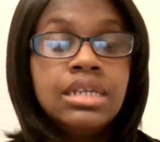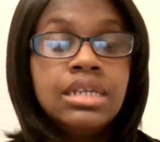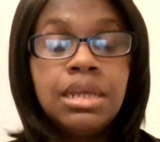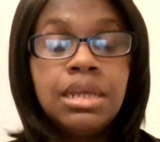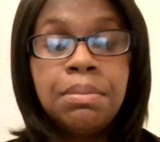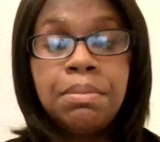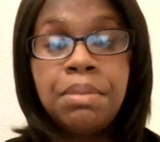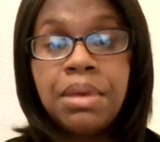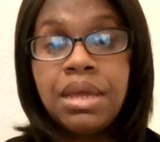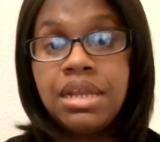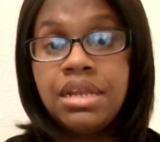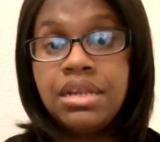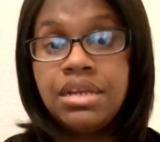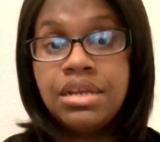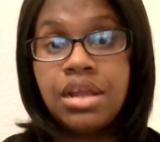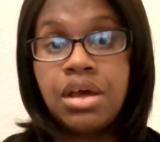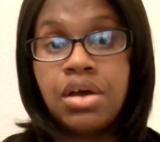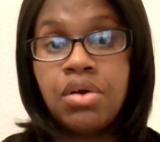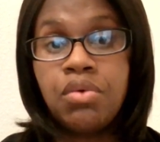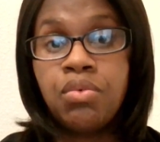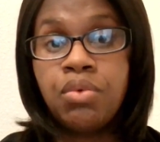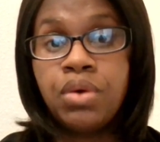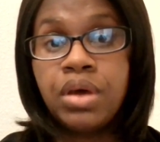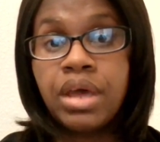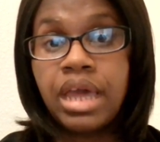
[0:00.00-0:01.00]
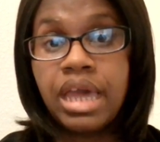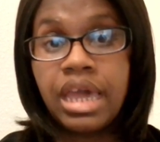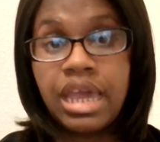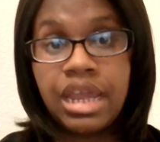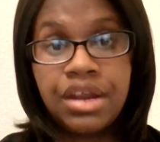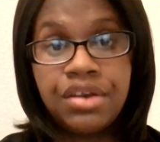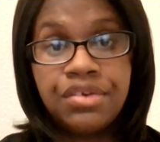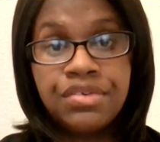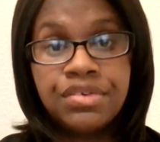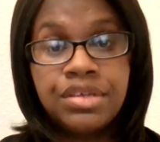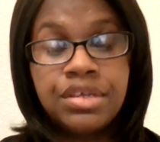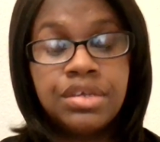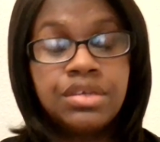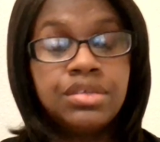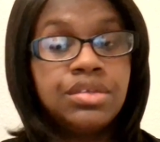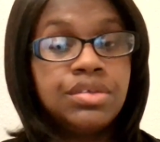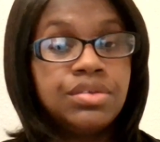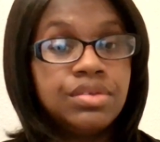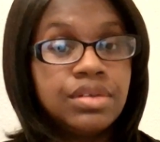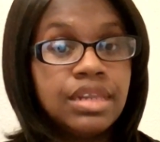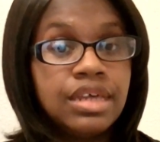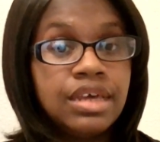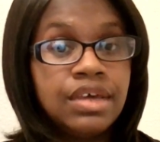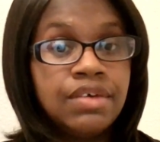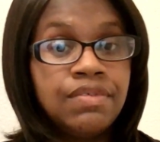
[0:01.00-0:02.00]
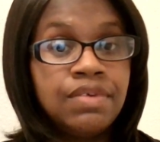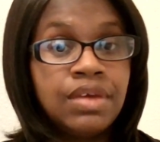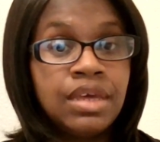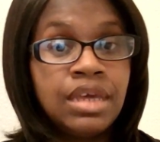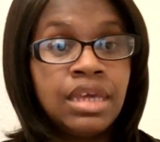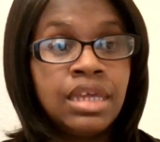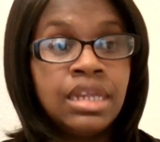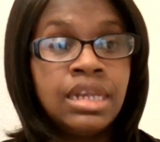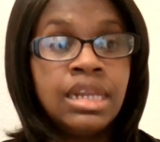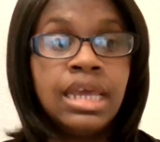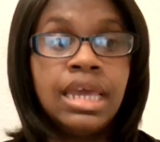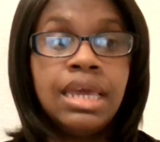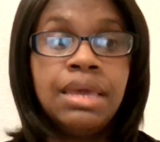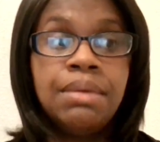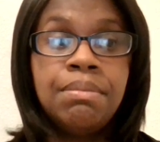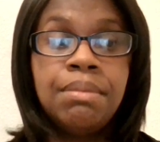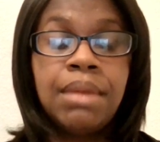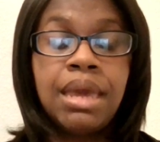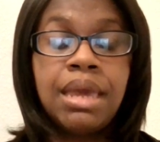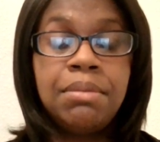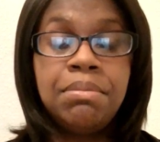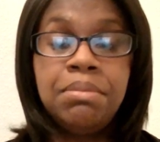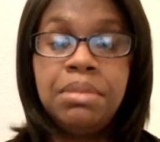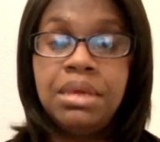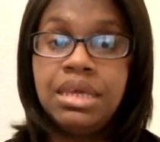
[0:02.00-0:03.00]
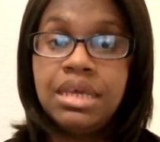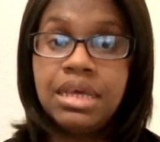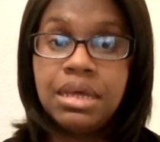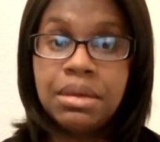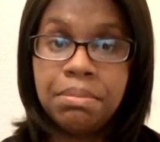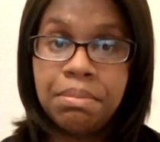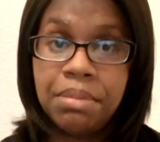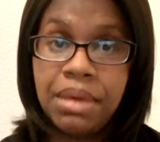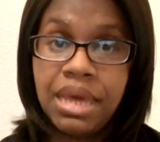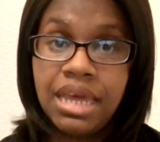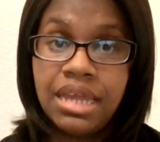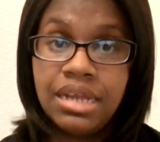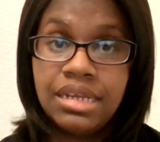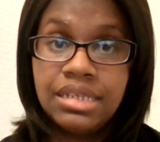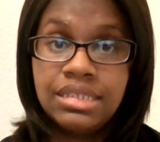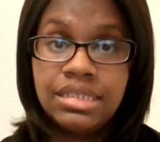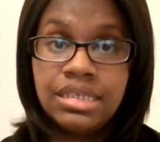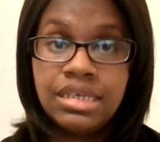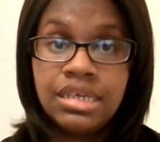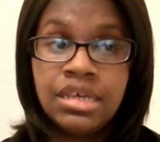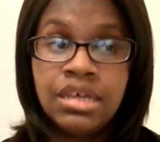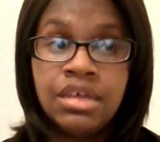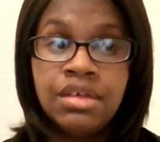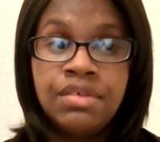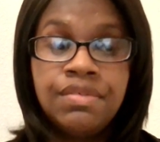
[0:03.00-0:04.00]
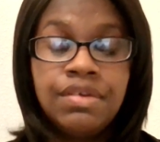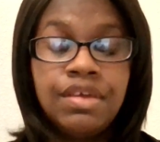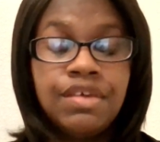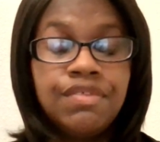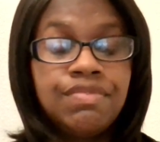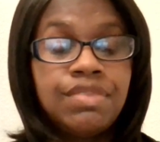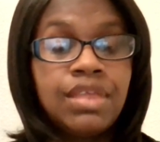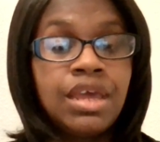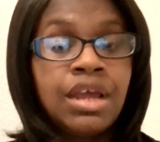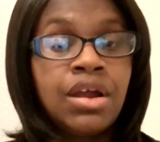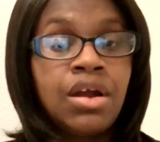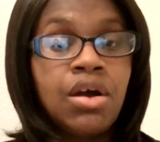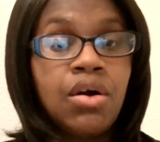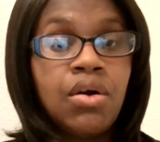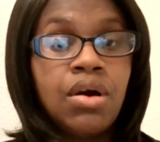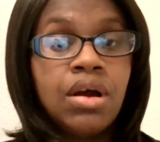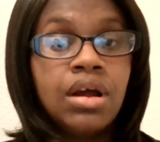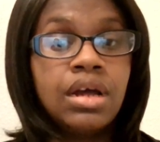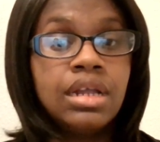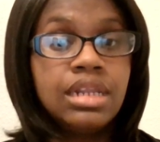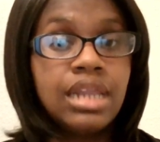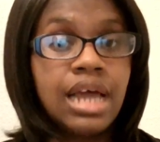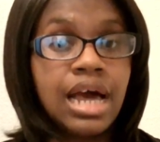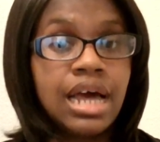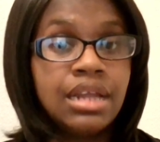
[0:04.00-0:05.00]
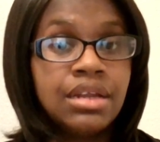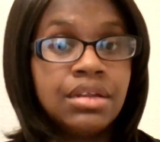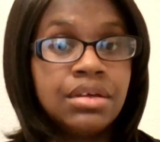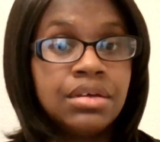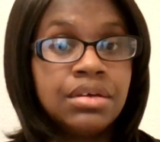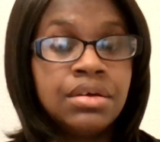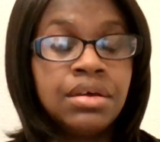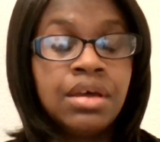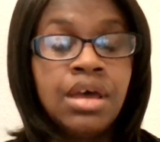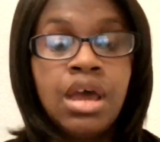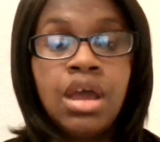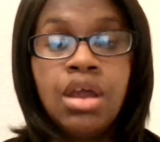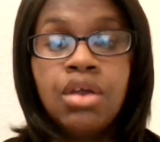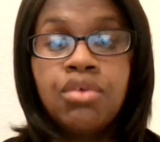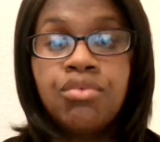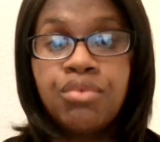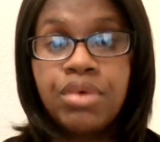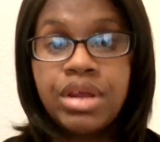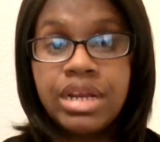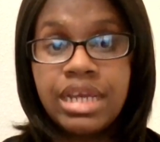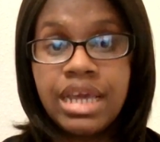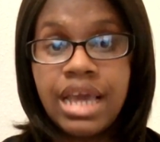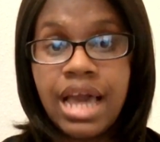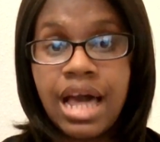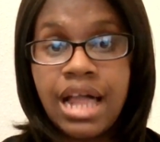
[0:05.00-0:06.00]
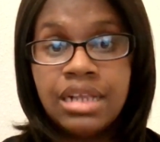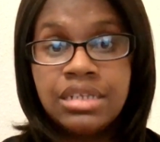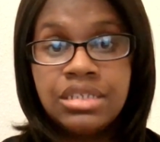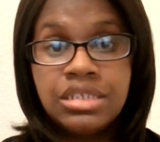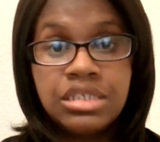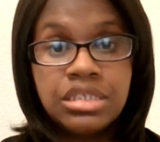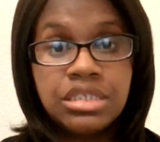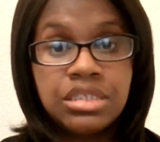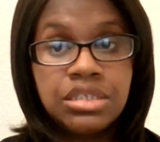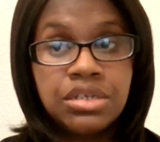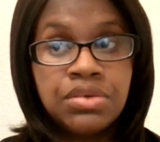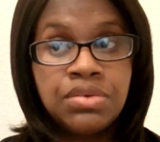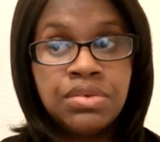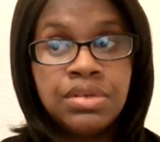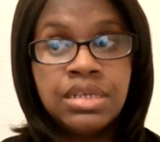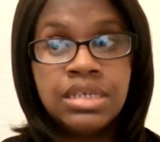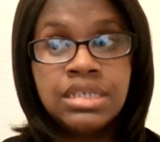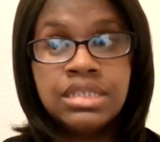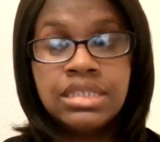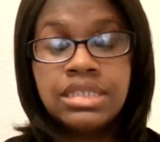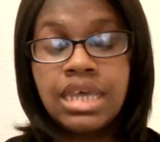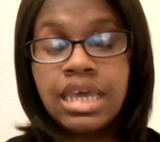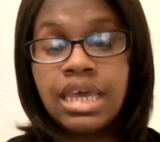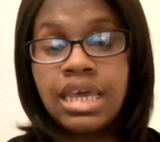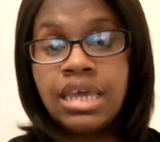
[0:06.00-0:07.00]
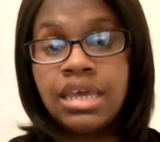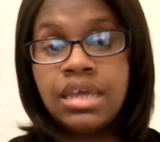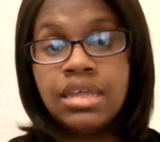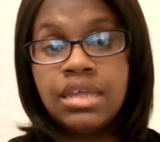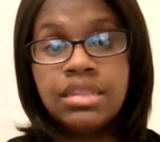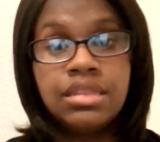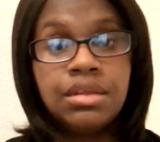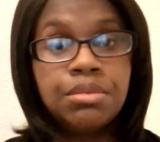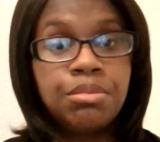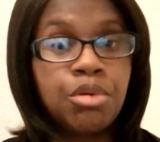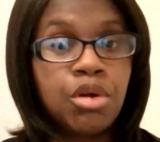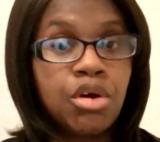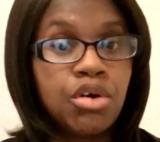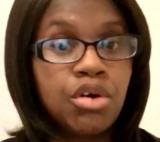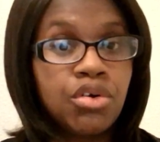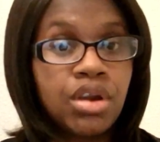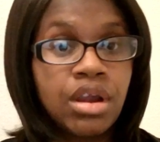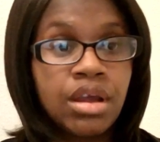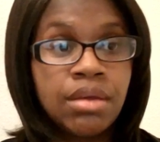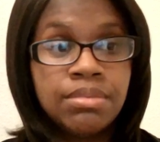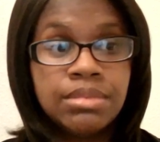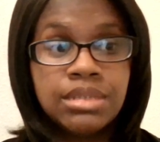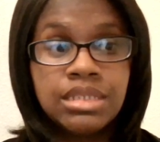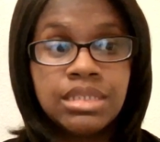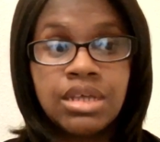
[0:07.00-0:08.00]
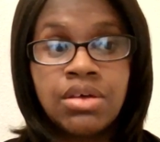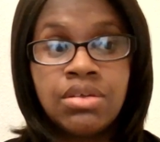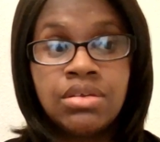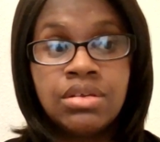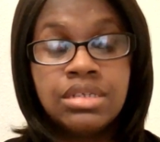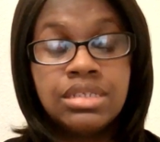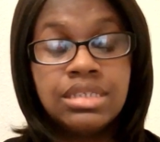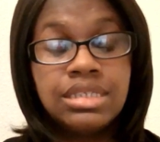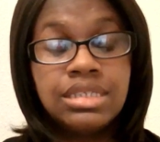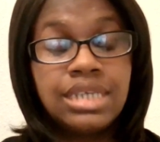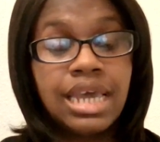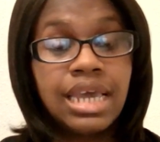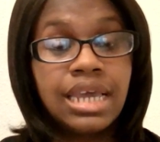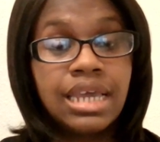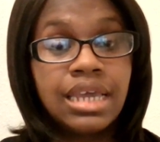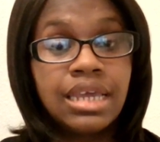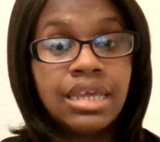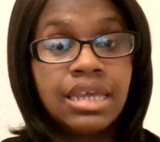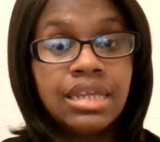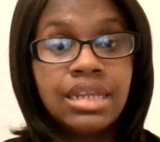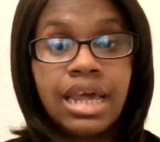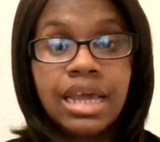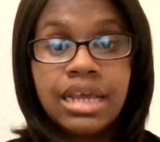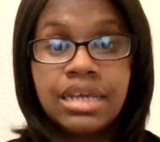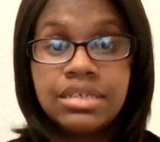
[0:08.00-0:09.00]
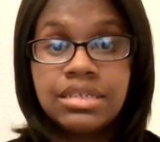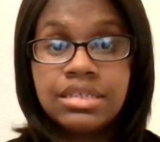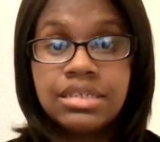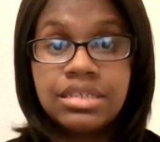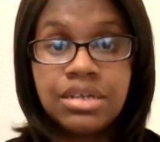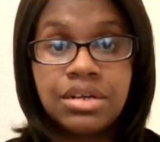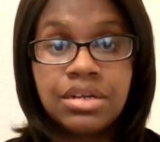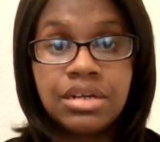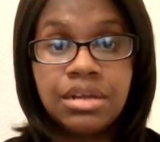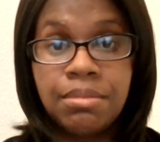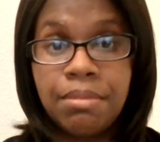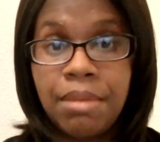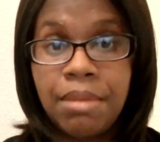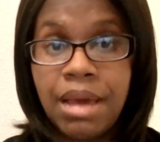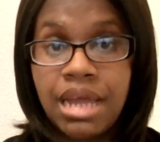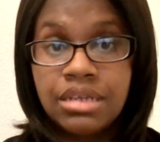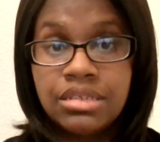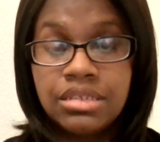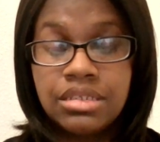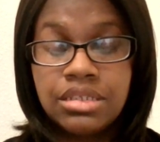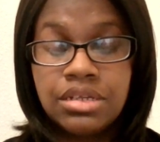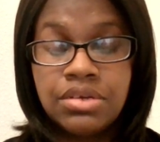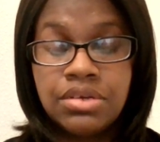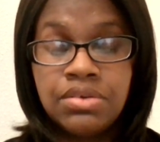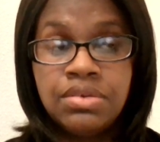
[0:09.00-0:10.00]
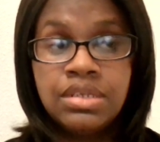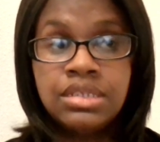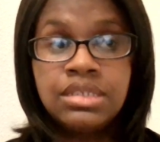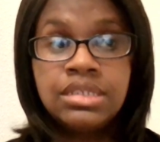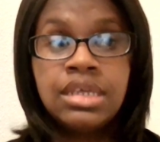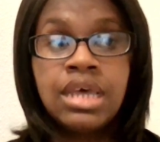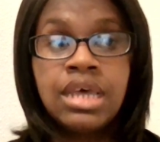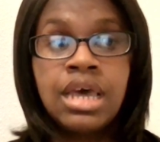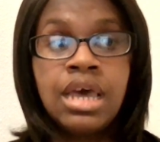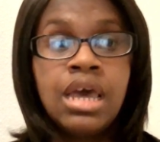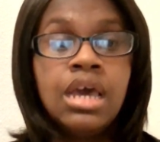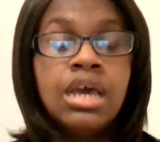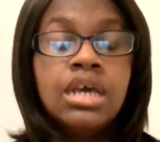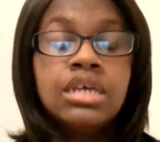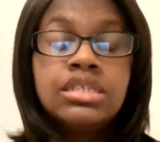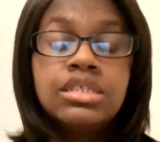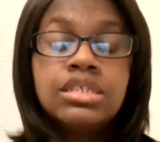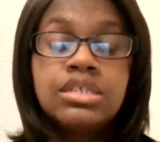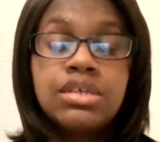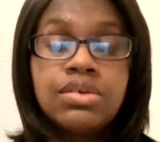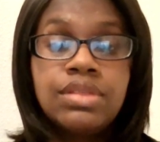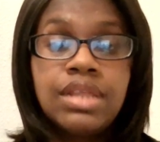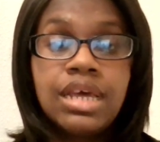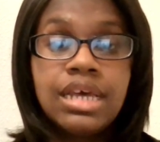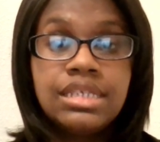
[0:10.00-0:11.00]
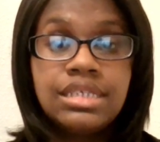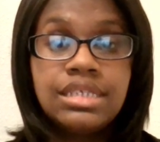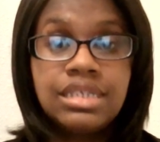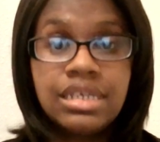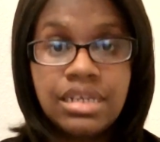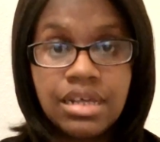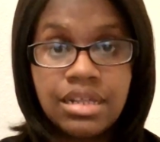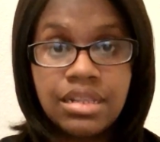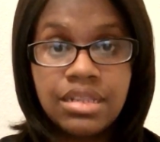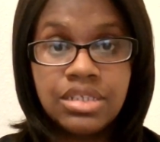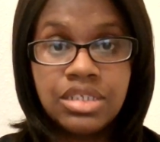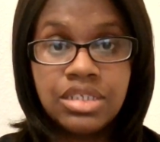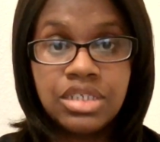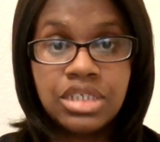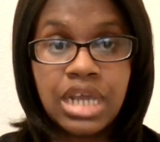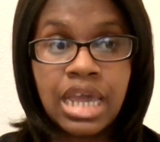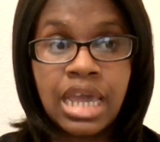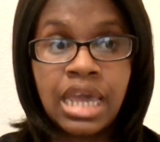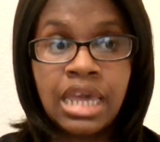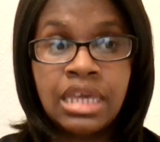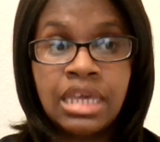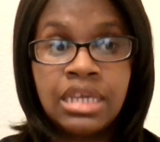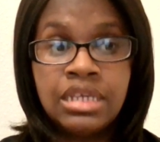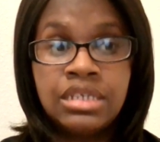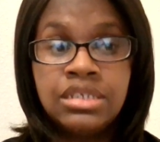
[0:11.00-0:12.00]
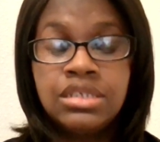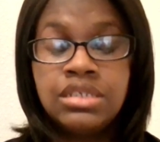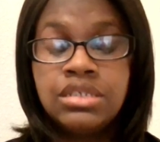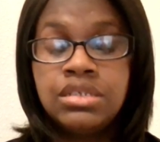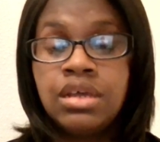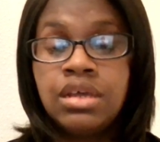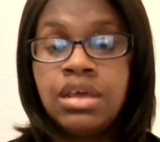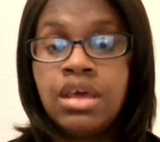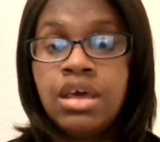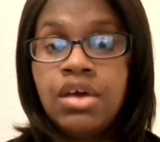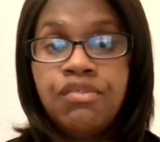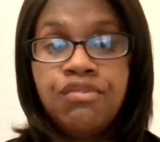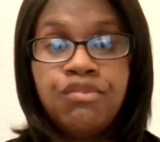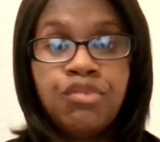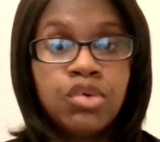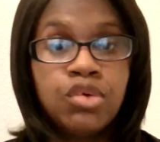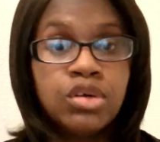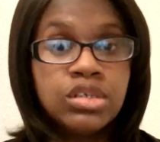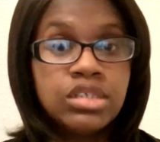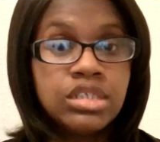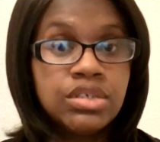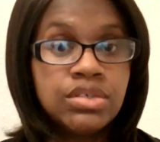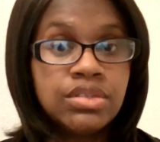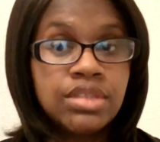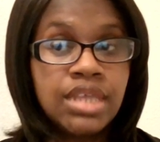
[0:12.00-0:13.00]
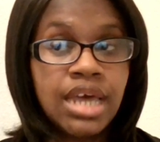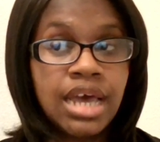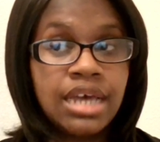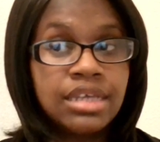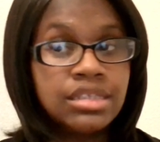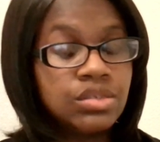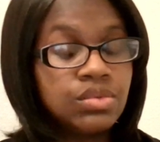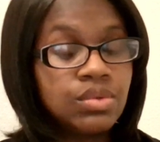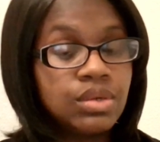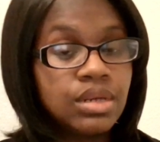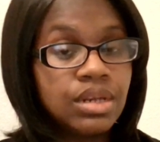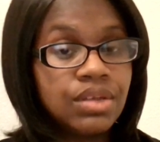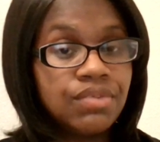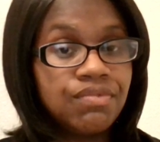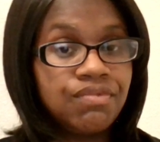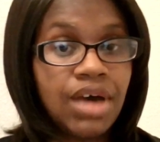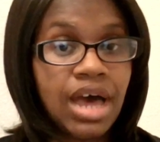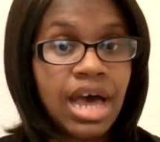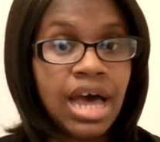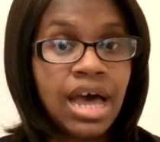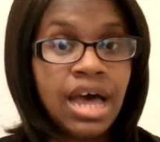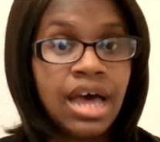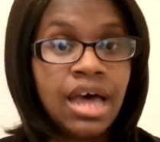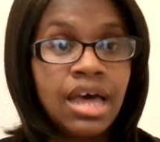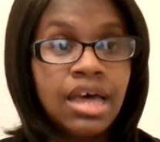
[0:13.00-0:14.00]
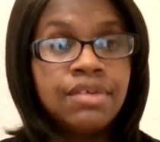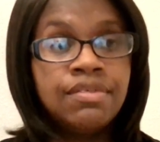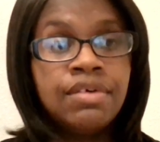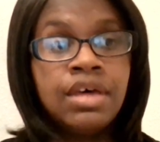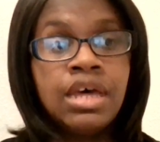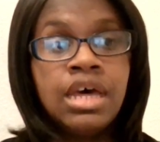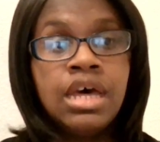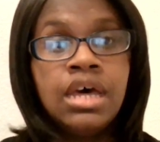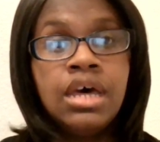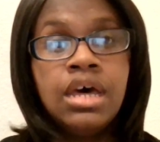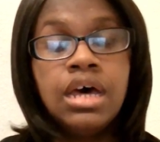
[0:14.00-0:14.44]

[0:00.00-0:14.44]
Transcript: Depending on what area you live in, it may be competitive if there are a lot of radiology students and the program is only taking like a certain amount of students. So that's another change for 2025.